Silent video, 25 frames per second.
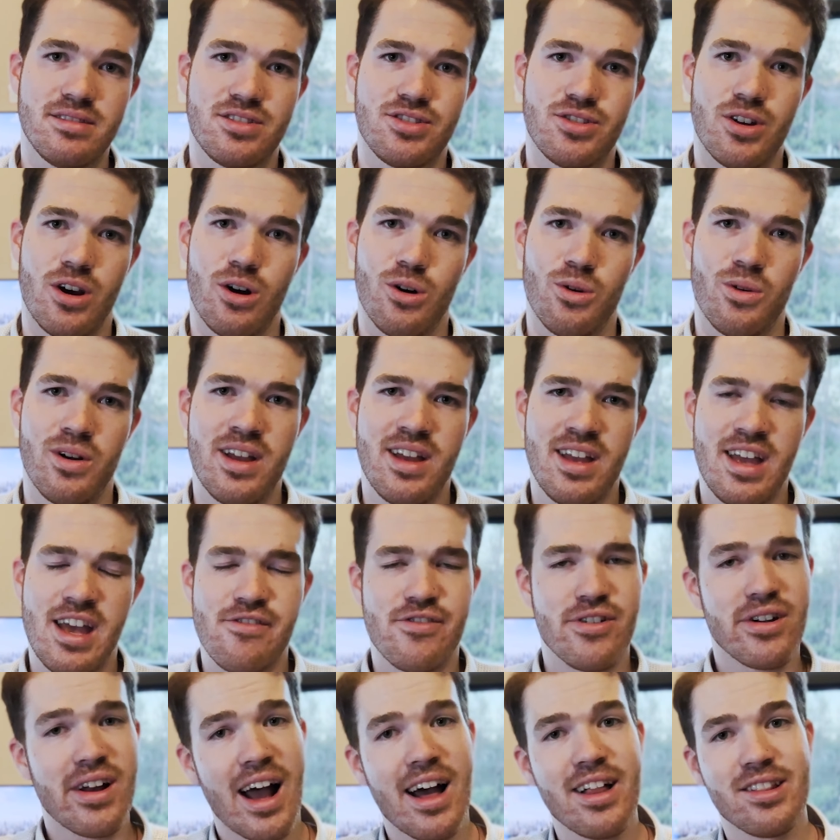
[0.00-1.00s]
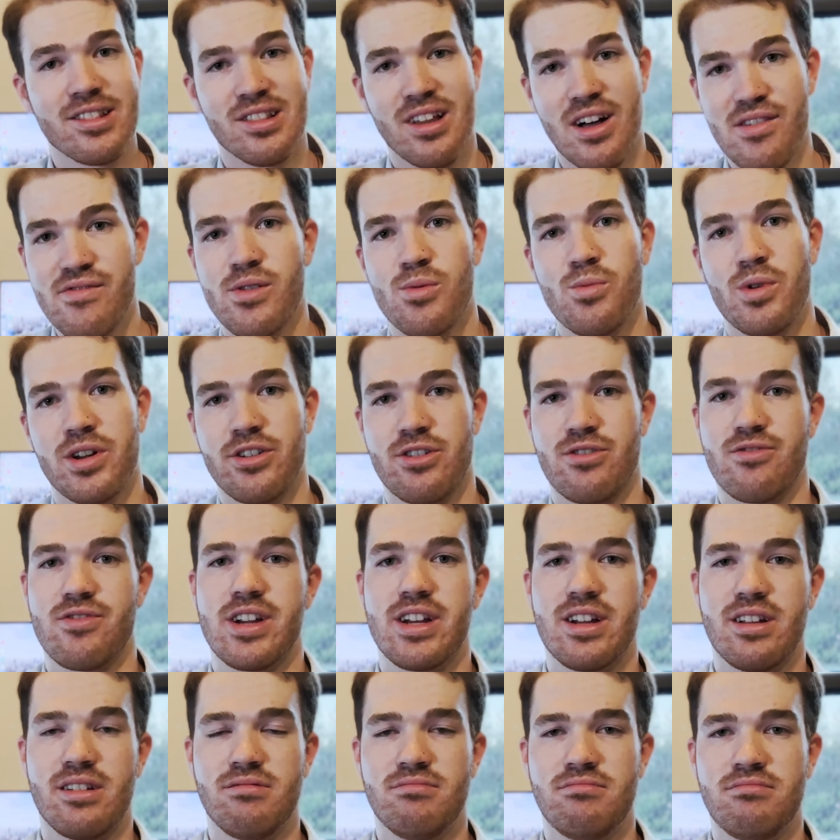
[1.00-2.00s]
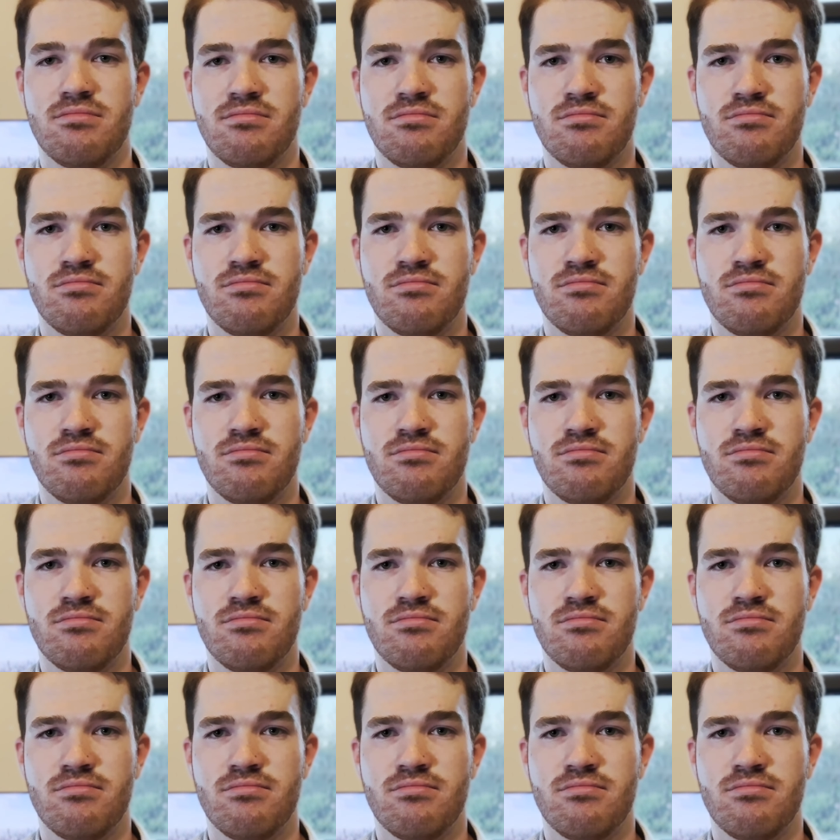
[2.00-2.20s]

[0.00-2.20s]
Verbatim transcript: So if you're not loving what you're reading,